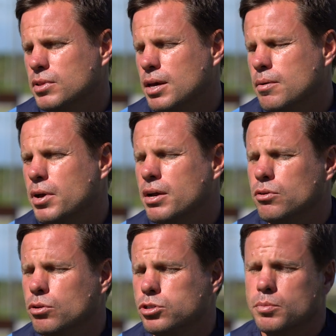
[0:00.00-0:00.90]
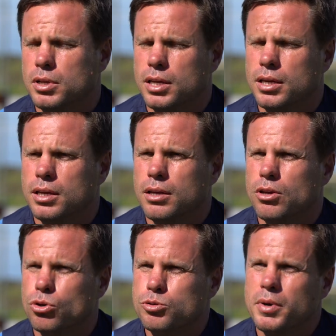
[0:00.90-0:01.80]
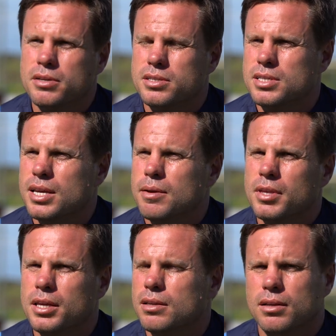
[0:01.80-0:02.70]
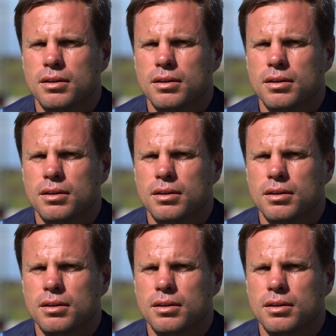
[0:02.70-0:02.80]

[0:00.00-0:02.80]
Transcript: them better and ultimately us better as a team,